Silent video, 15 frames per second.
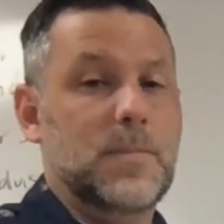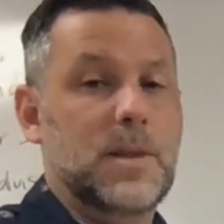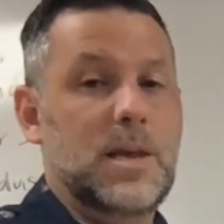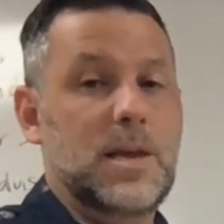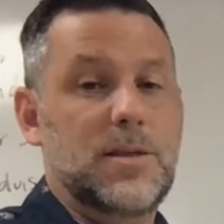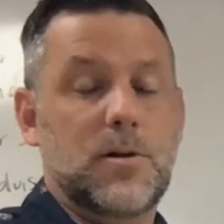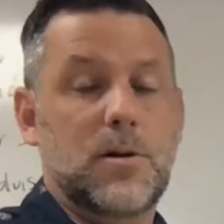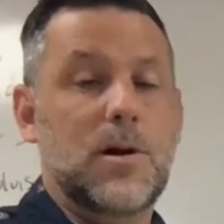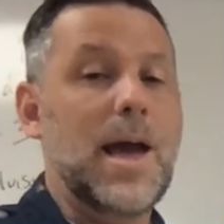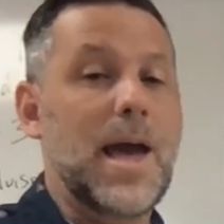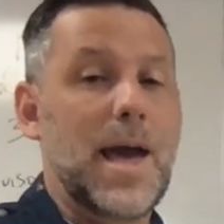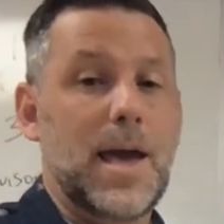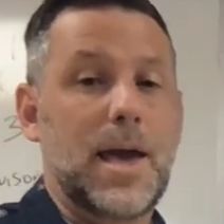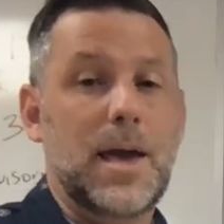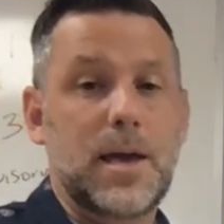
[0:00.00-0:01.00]
either
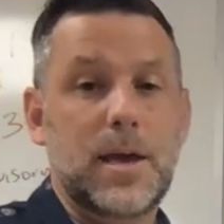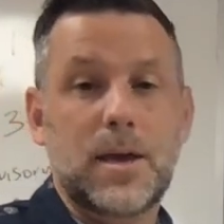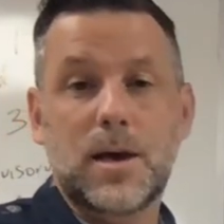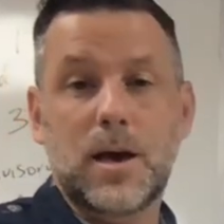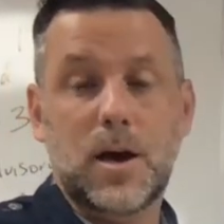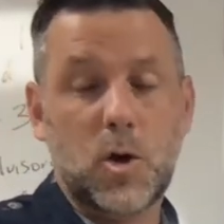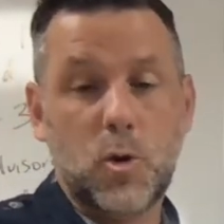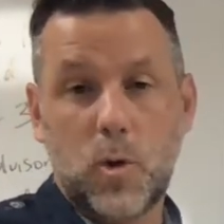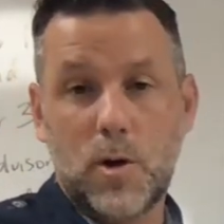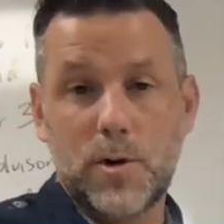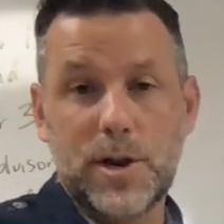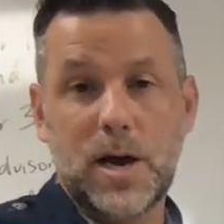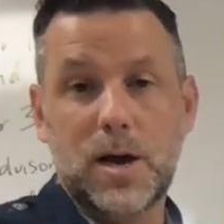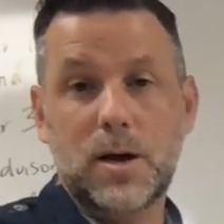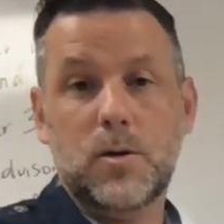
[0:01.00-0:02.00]
a
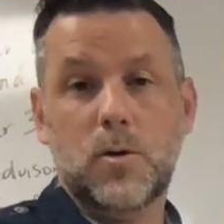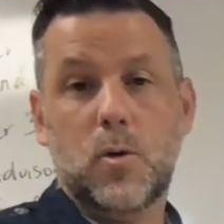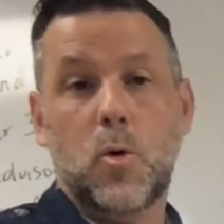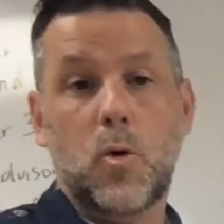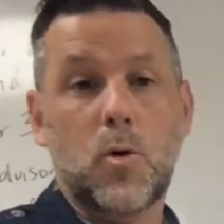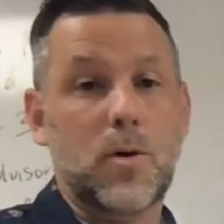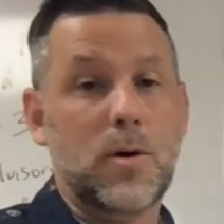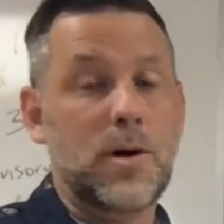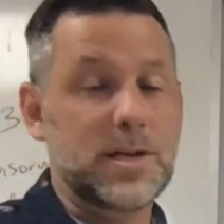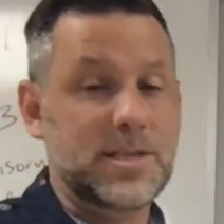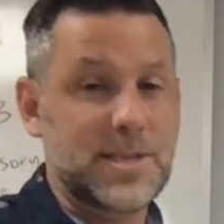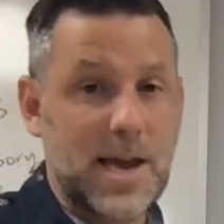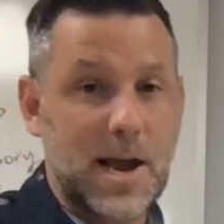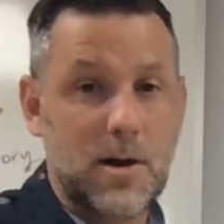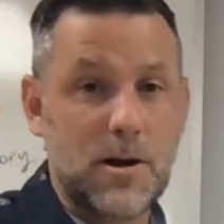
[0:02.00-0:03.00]
quota or a
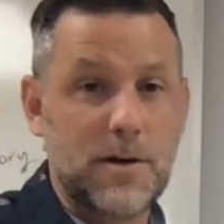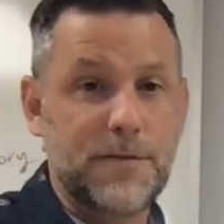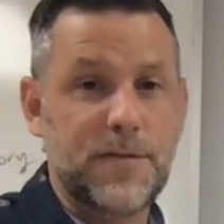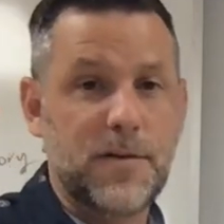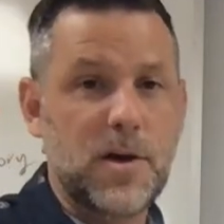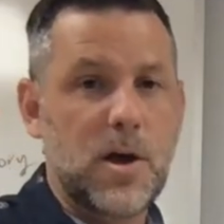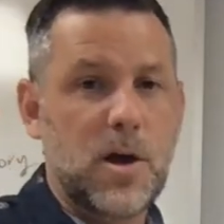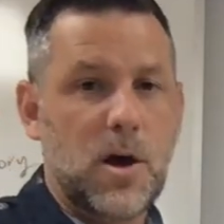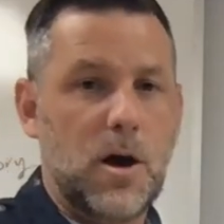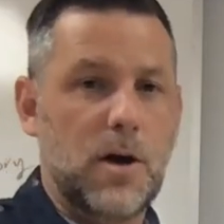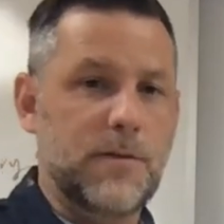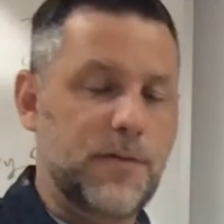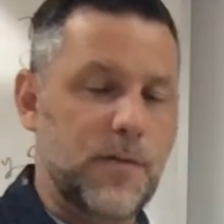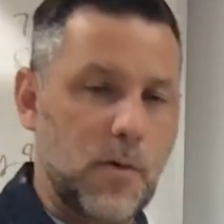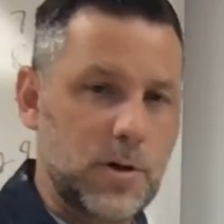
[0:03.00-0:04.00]
tariff
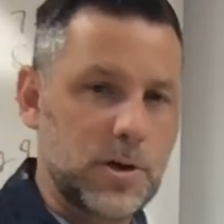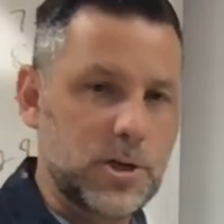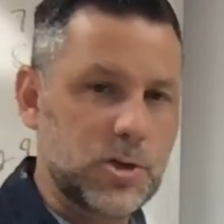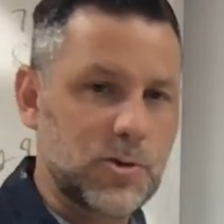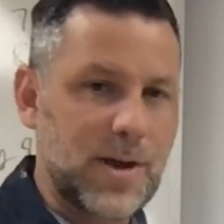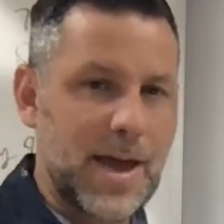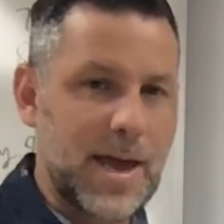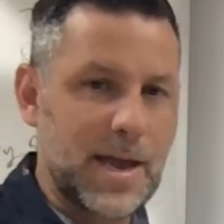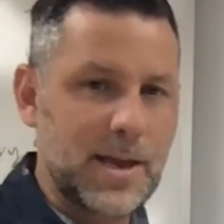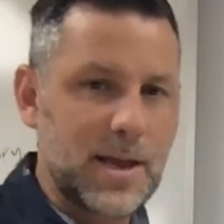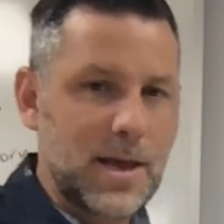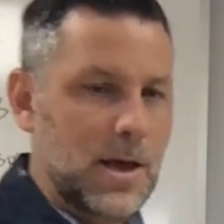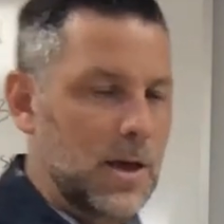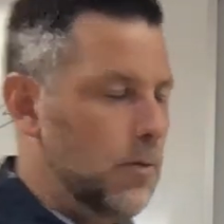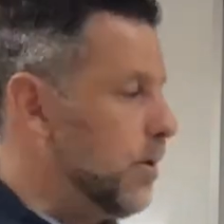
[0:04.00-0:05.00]
on foreign trade.
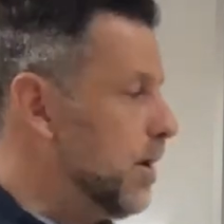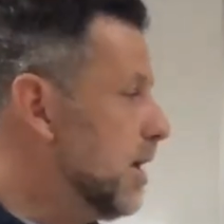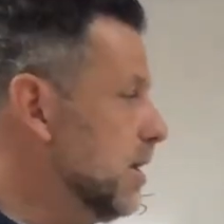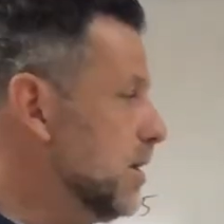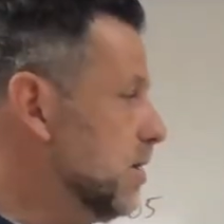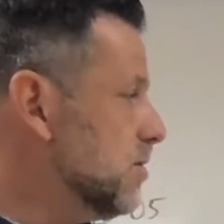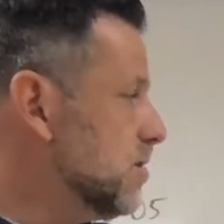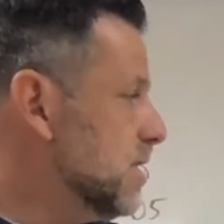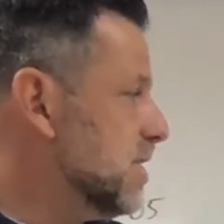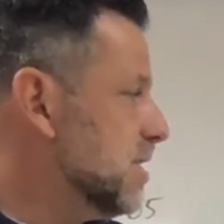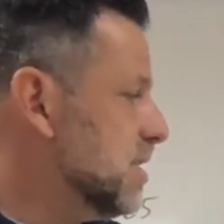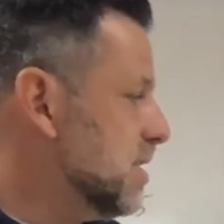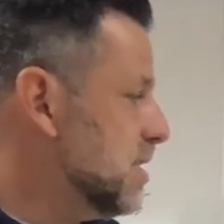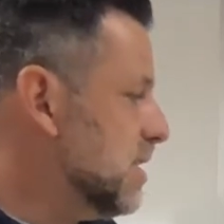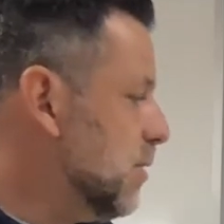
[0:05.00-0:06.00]
We can use this
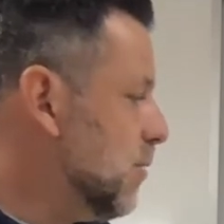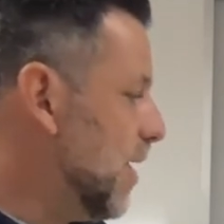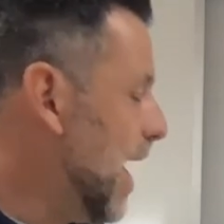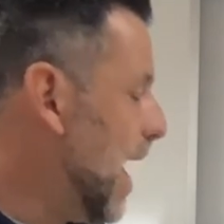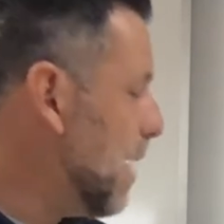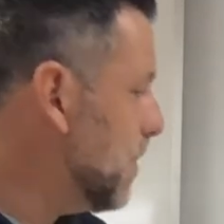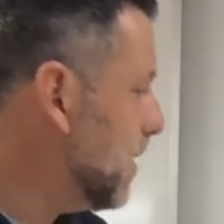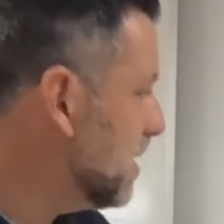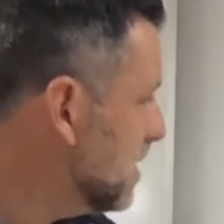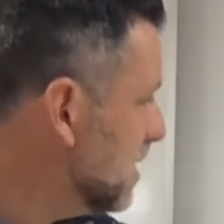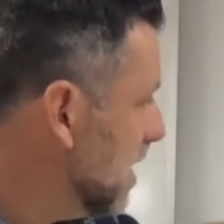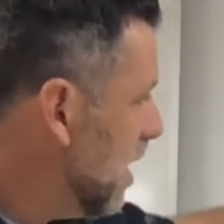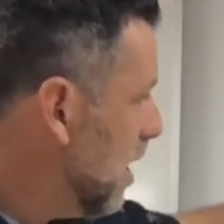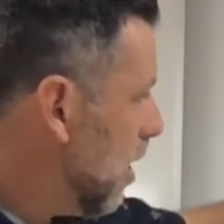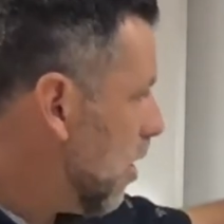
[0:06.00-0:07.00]
to see what happens.
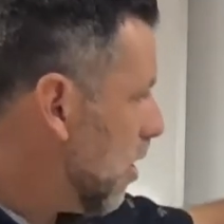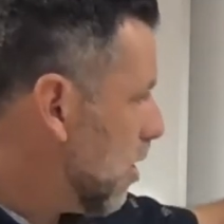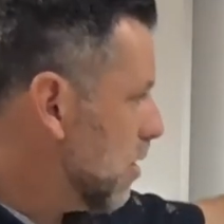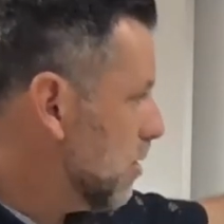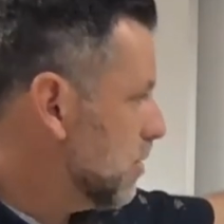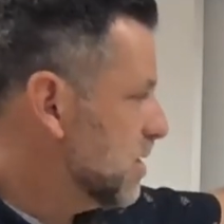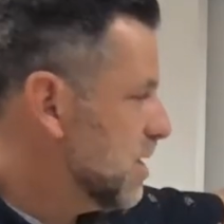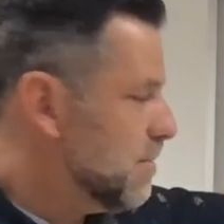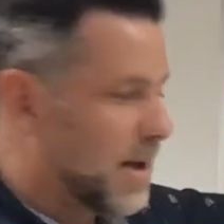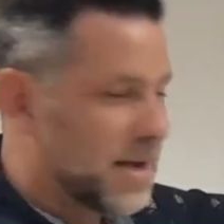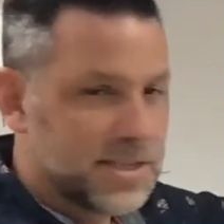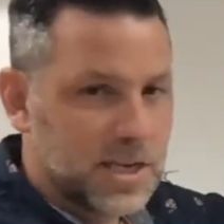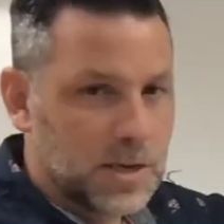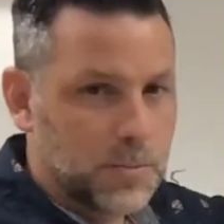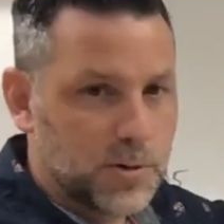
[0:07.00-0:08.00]
Our
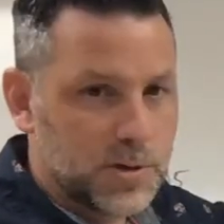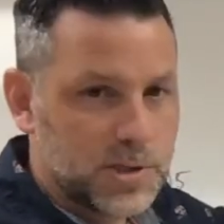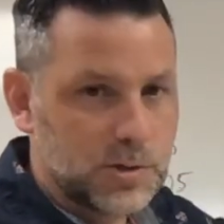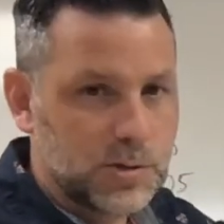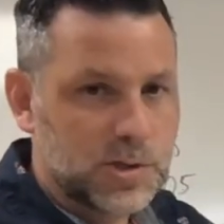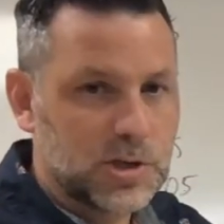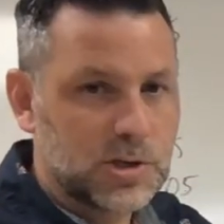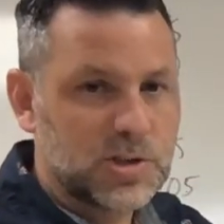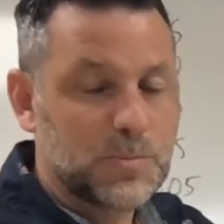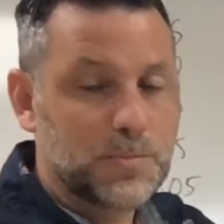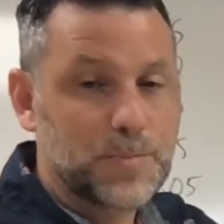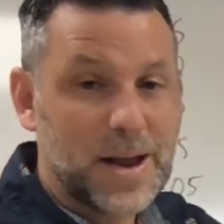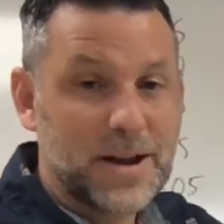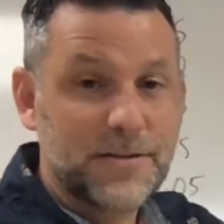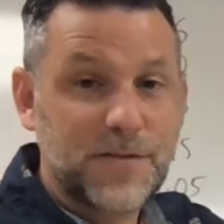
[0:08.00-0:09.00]
domestic producers
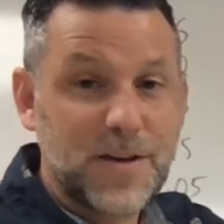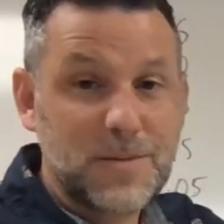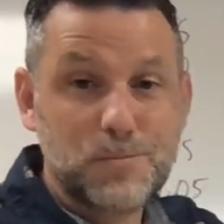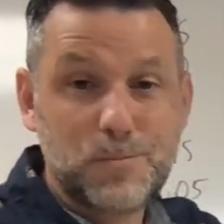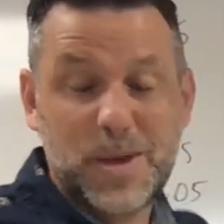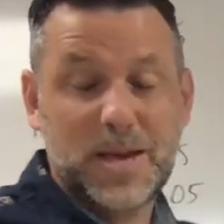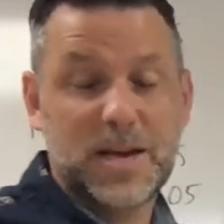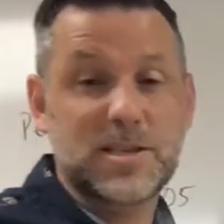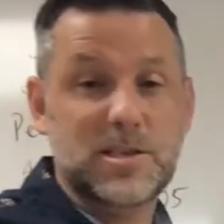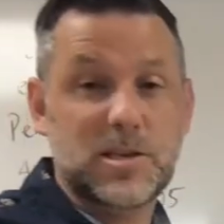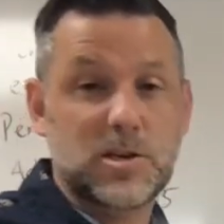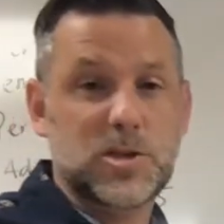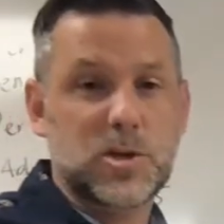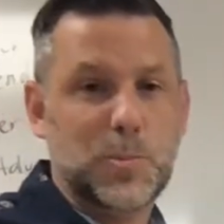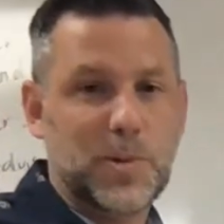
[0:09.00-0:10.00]
benefit because
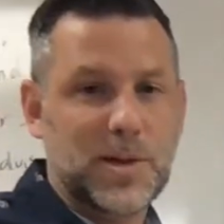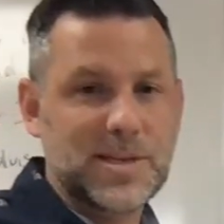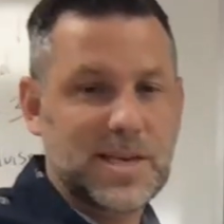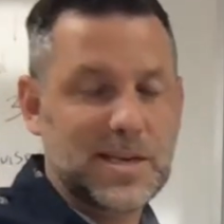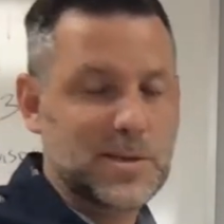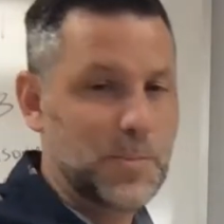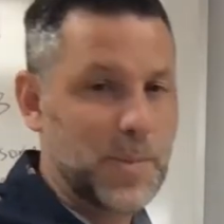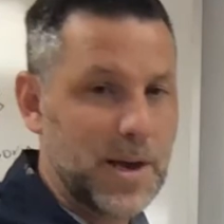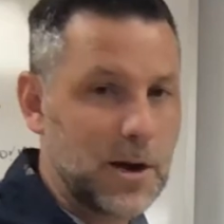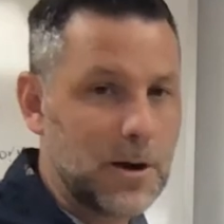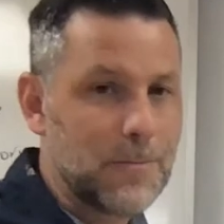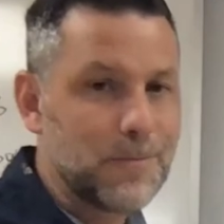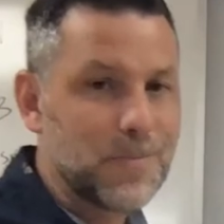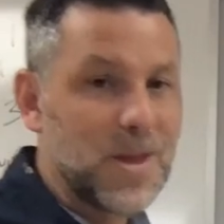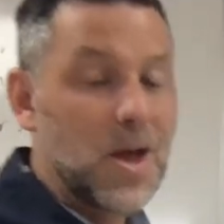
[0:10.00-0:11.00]
their surplus gets
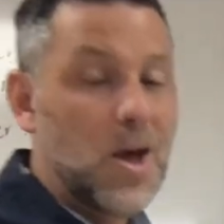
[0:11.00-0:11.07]
bigger.